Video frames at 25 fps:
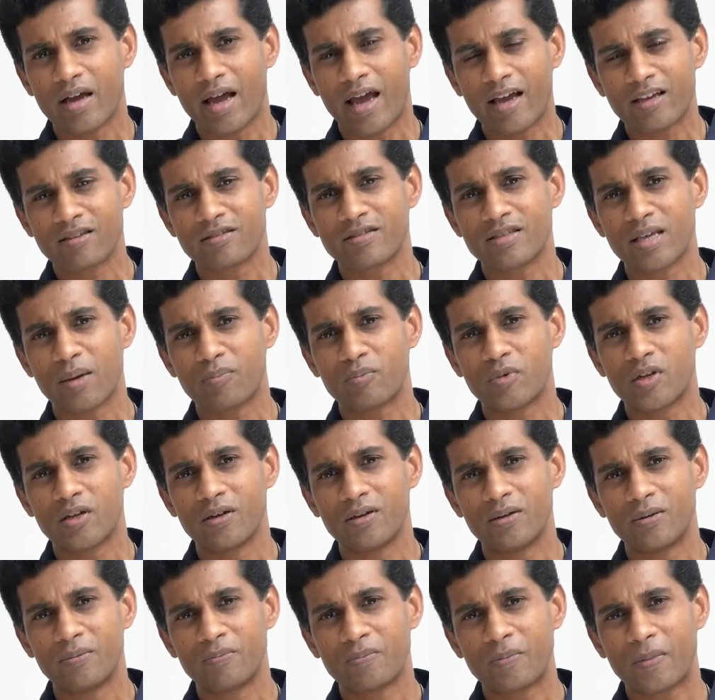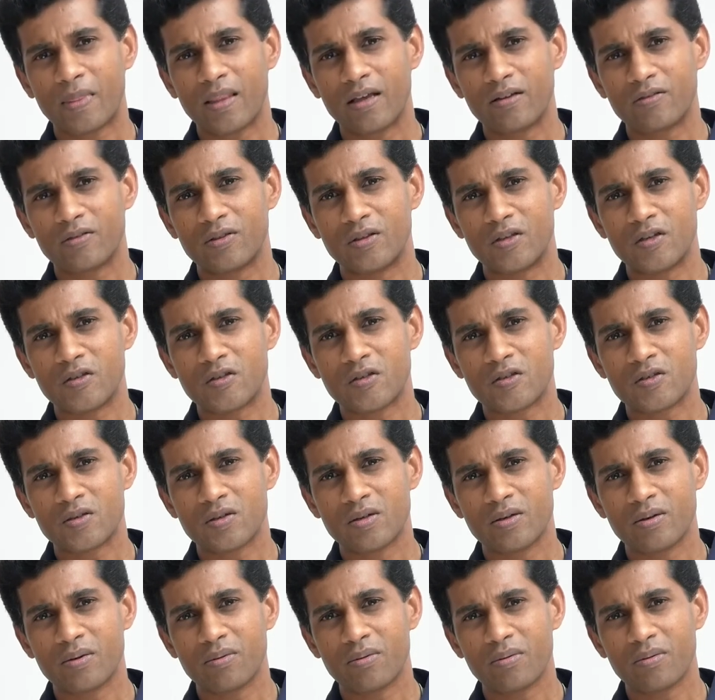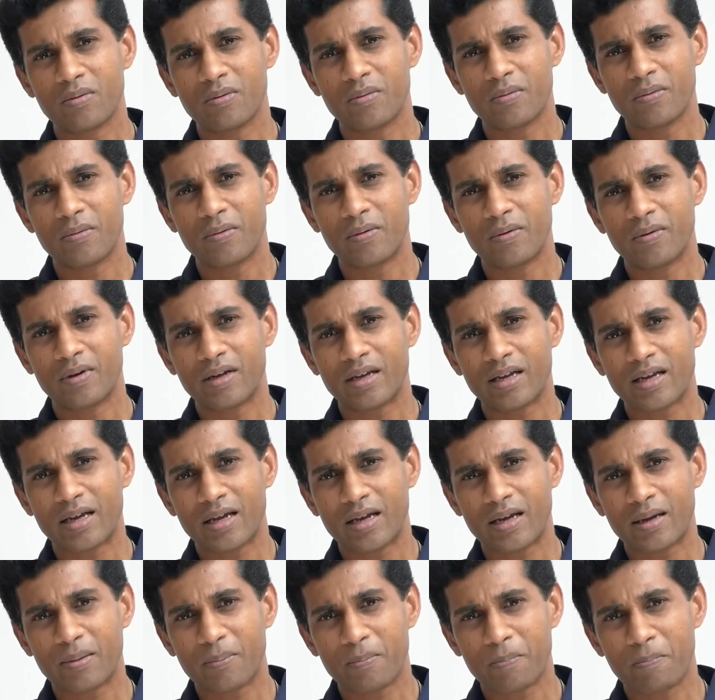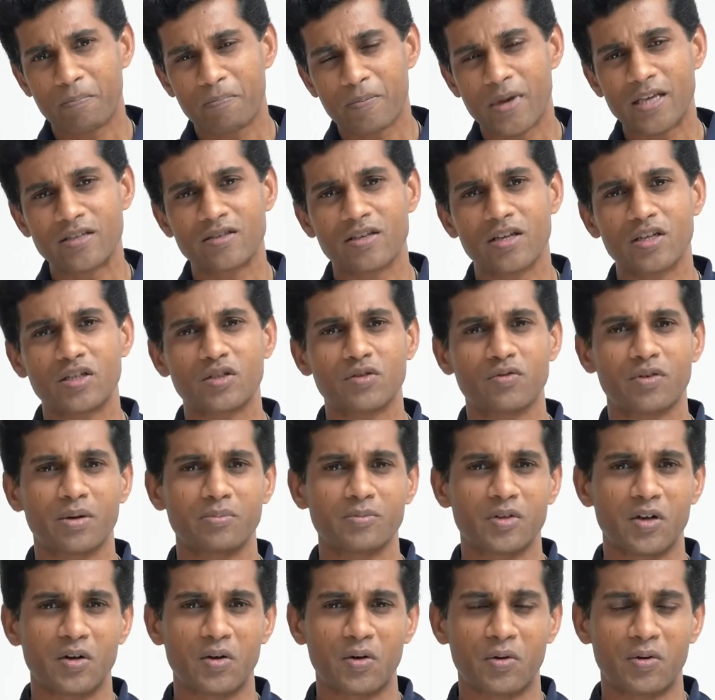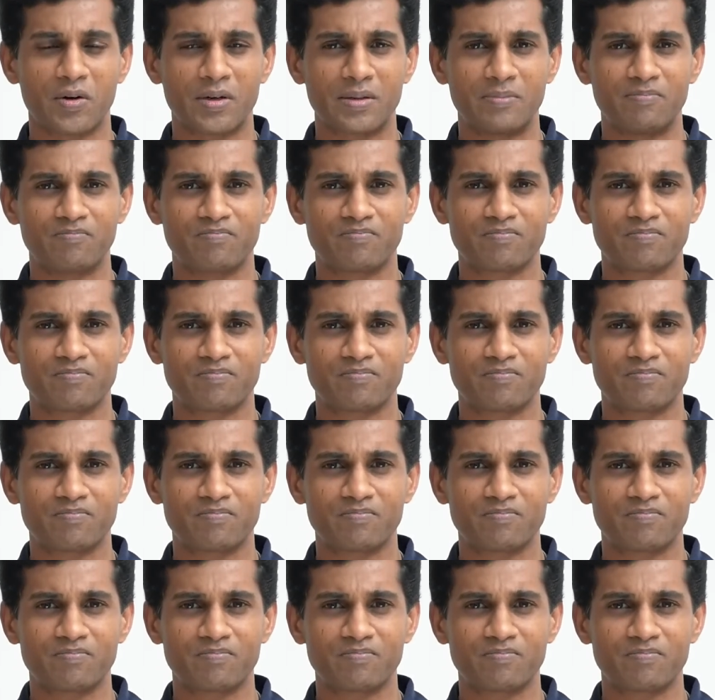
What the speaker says: accept this message from the Lord.